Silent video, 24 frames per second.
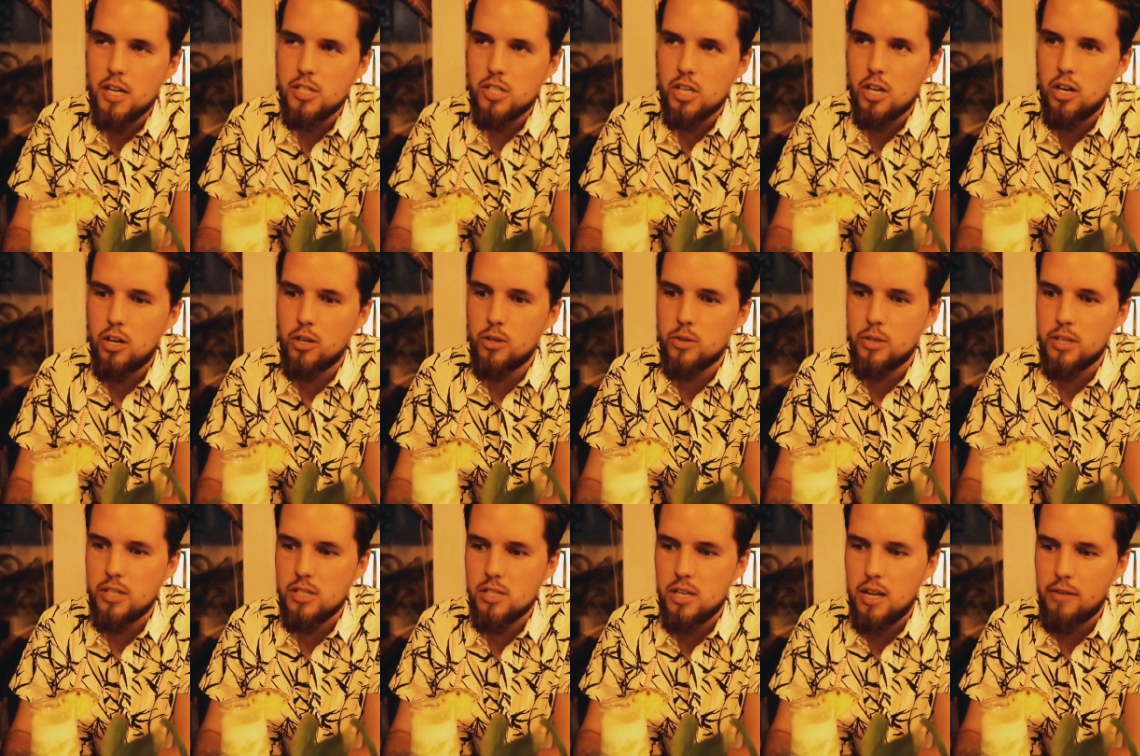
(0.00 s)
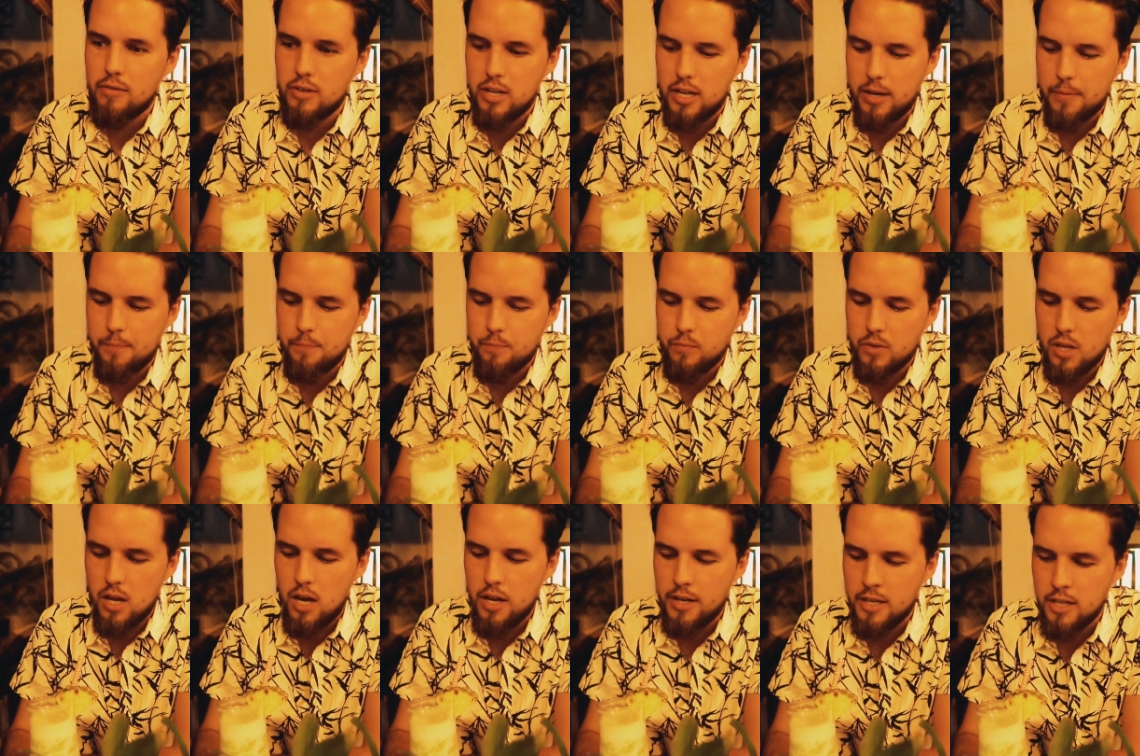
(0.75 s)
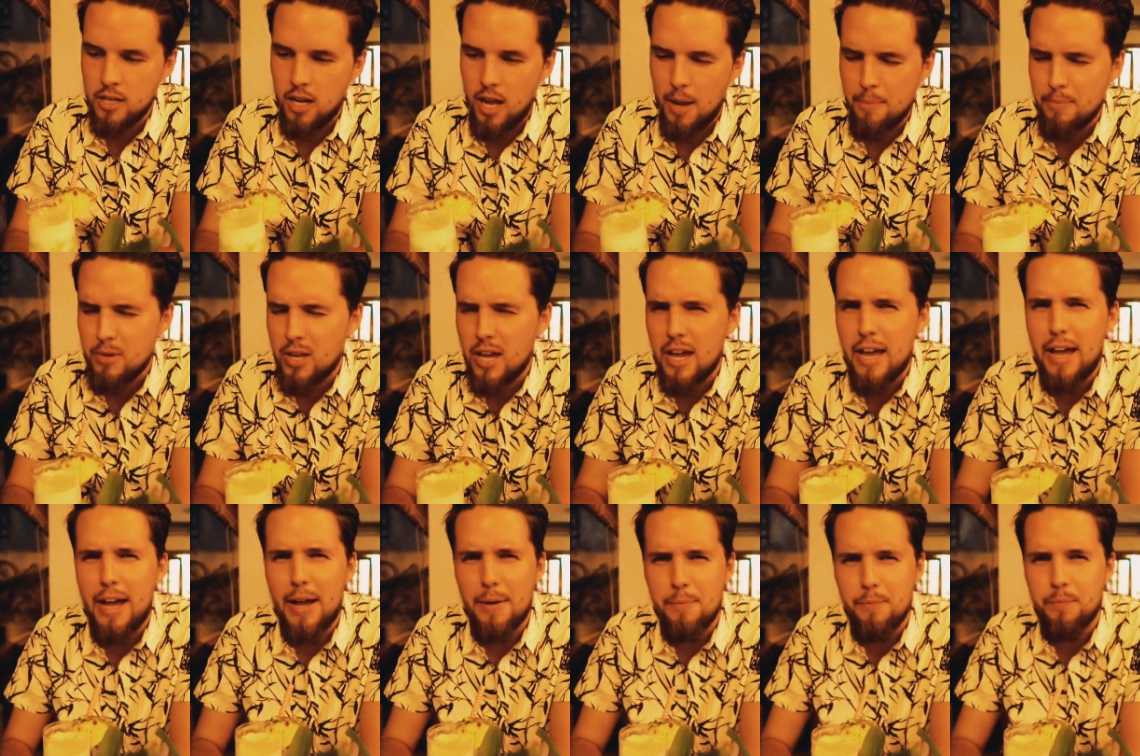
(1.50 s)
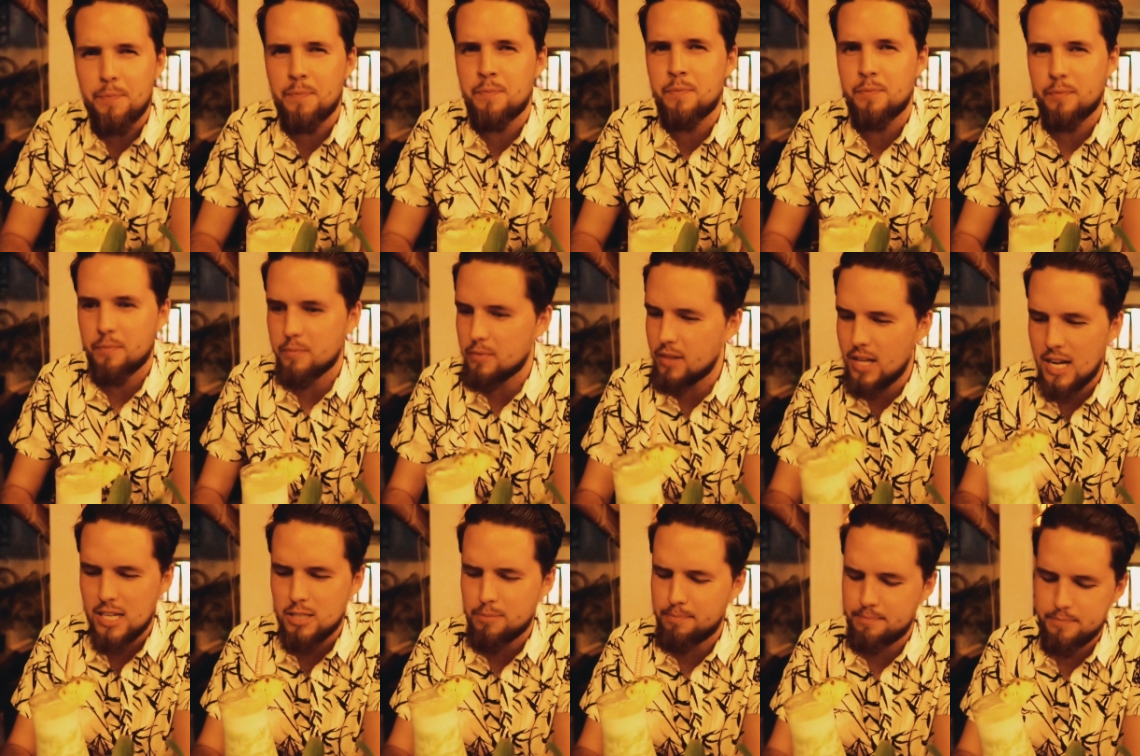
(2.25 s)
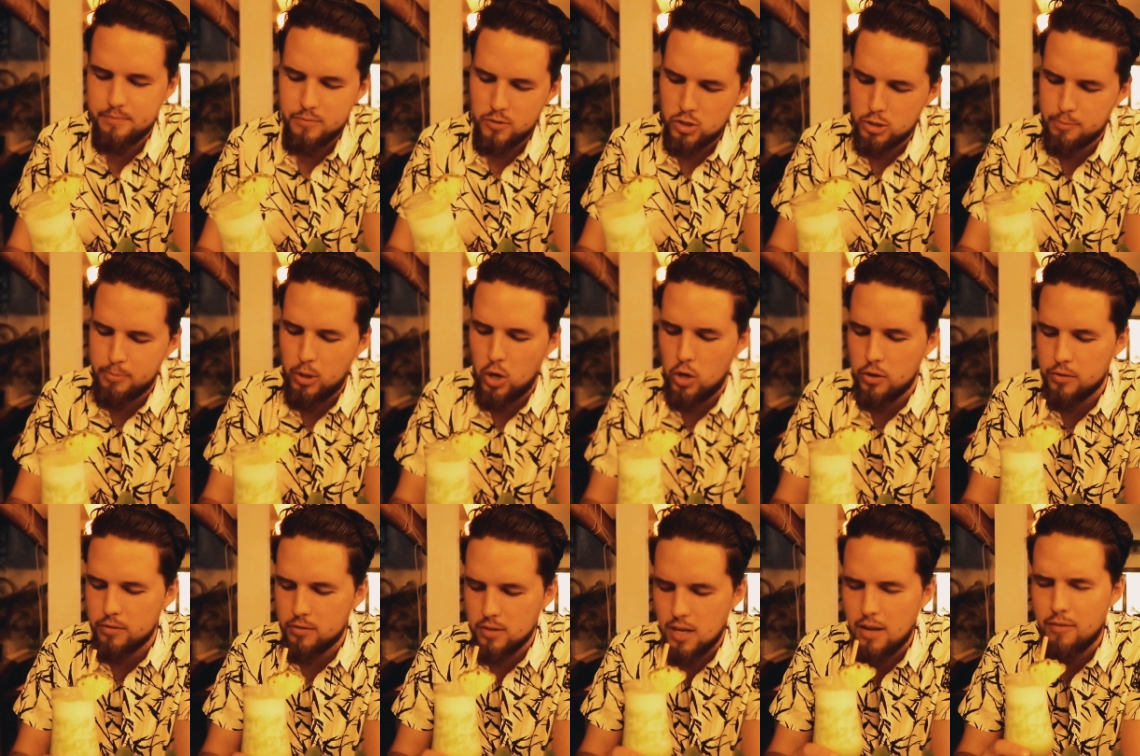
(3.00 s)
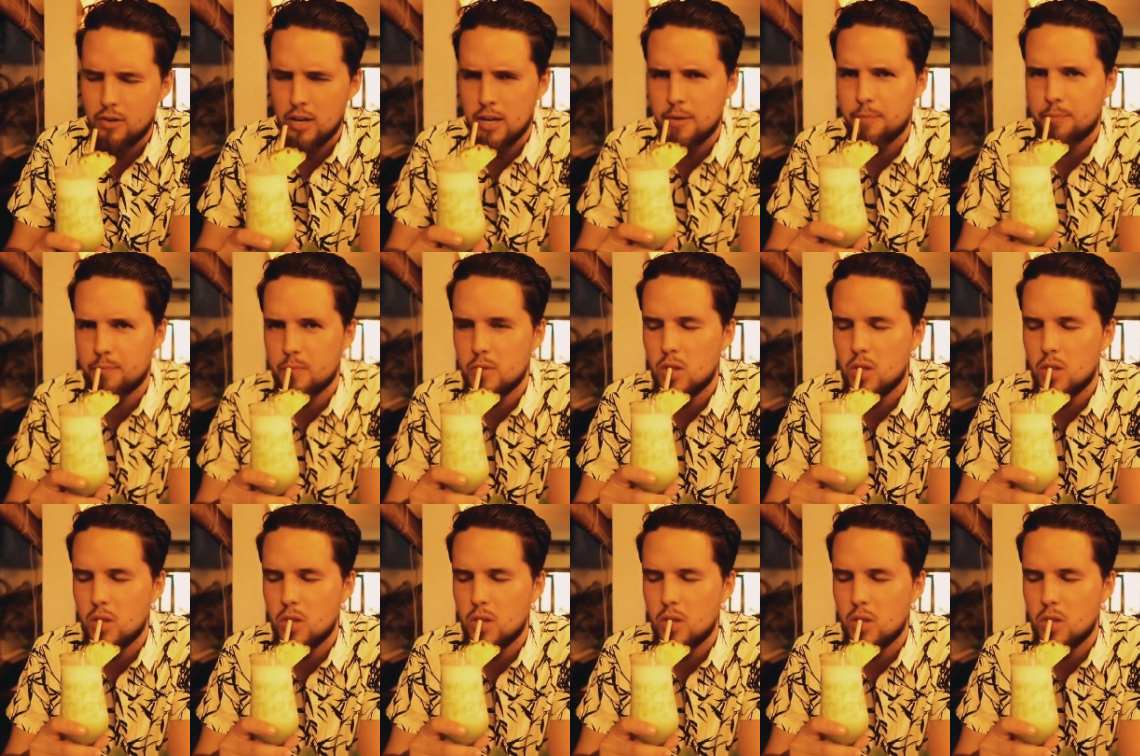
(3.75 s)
ice cold, it's lovely. Honey and lime, yeah. Mm, that's spot on, lovely.